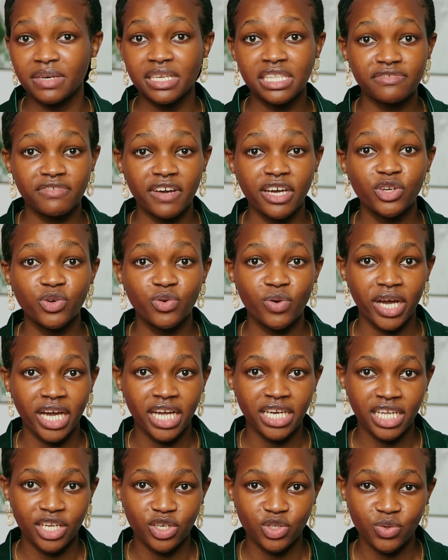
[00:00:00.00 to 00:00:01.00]
it's fine, go
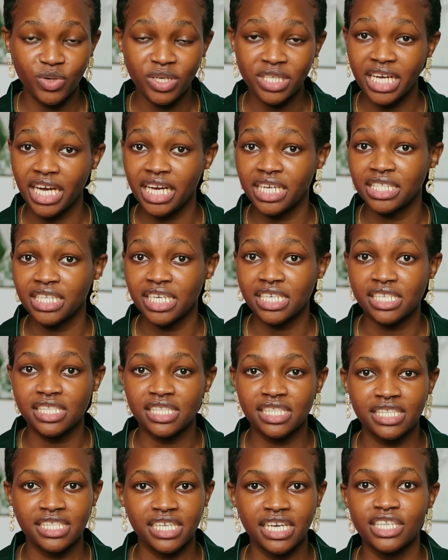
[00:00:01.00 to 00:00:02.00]
ahead and do it. I
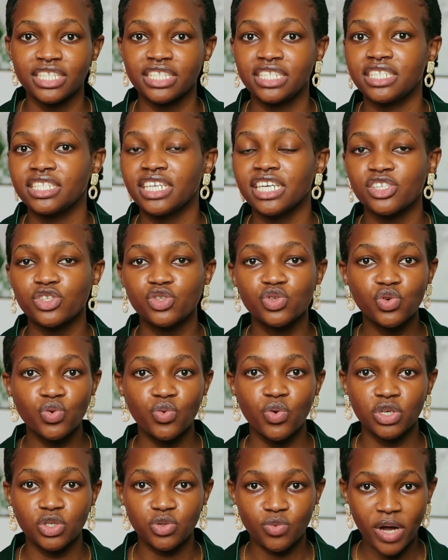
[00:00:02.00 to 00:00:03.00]
just say just do
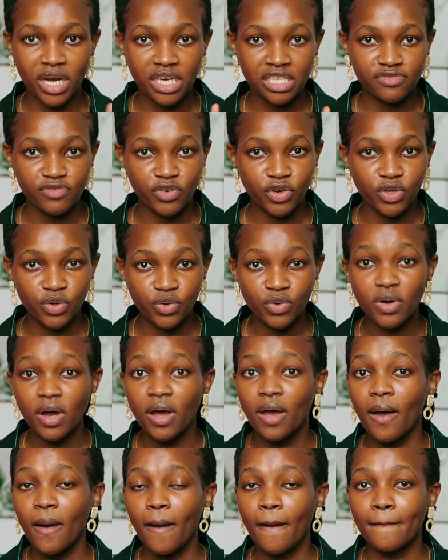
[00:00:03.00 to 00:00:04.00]
what works for you.
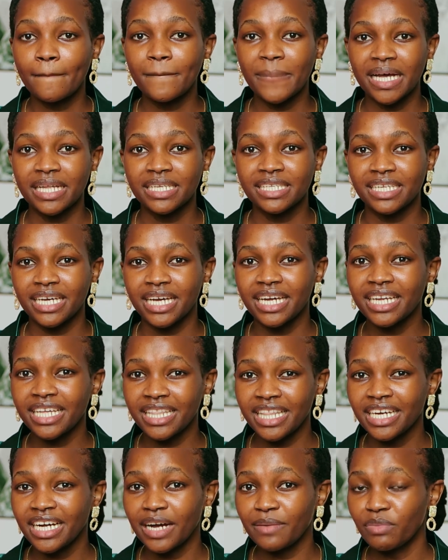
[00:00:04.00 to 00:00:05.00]
But
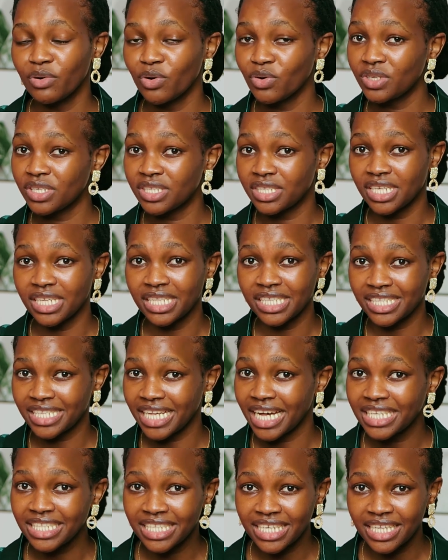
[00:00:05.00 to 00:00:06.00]
anything about
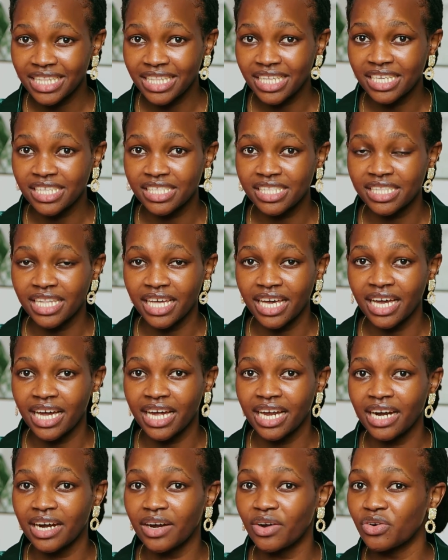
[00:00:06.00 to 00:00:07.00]
inserting things
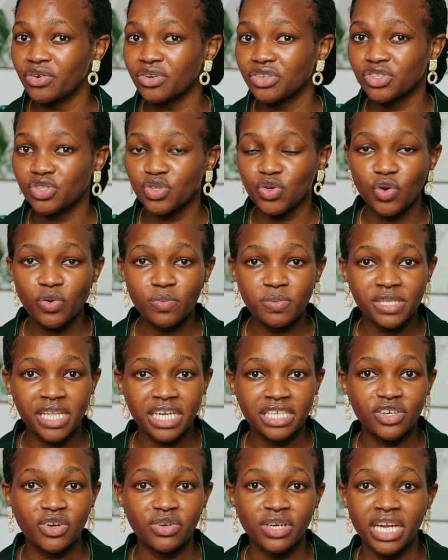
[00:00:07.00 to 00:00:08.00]
there, or soaps
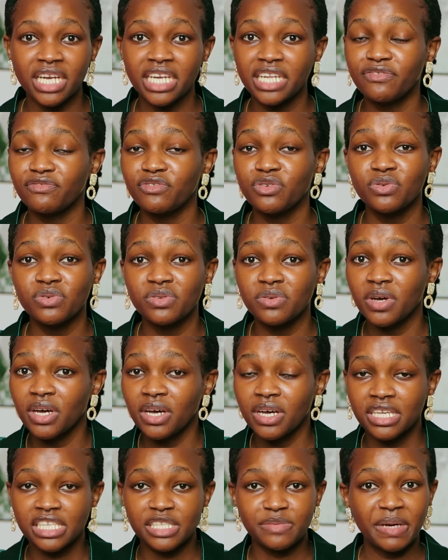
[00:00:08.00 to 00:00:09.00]
that gonna leave you
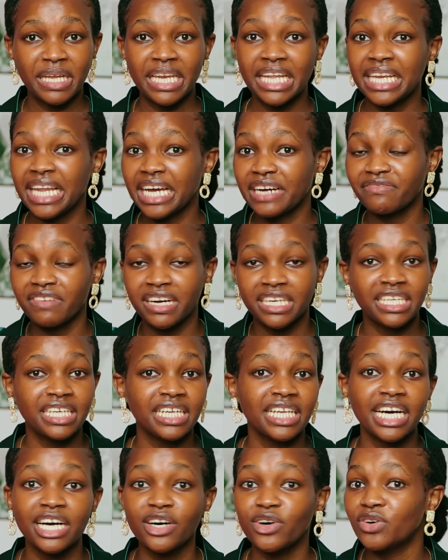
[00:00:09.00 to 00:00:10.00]
smelling like
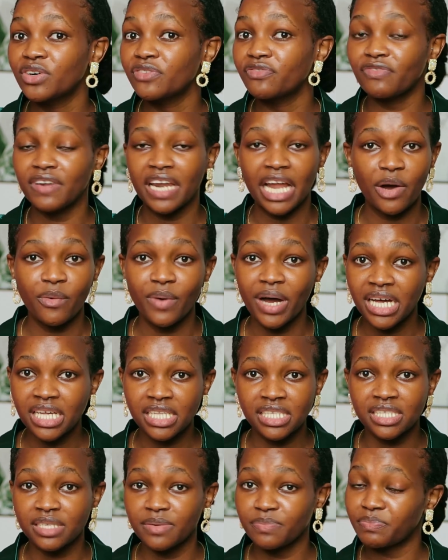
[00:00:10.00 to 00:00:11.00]
vanilla or
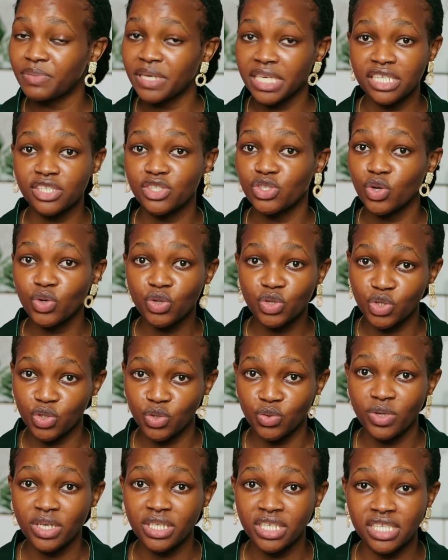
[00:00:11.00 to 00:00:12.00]
flowers, please don't
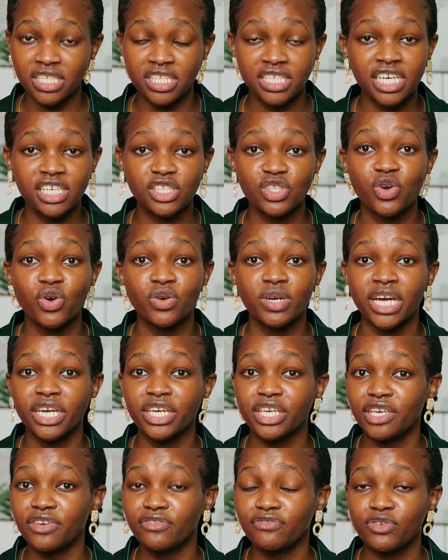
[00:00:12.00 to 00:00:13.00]
do it. It's just
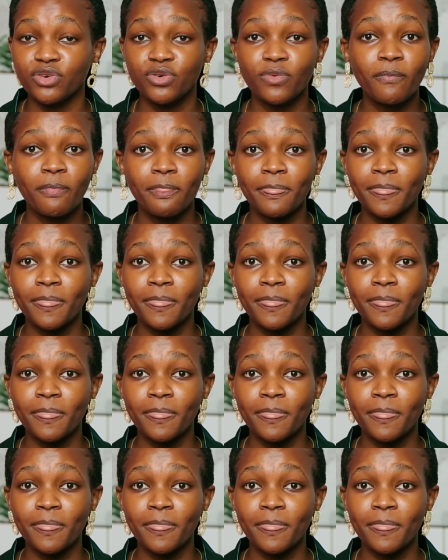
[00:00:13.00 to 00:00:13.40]
gonna give you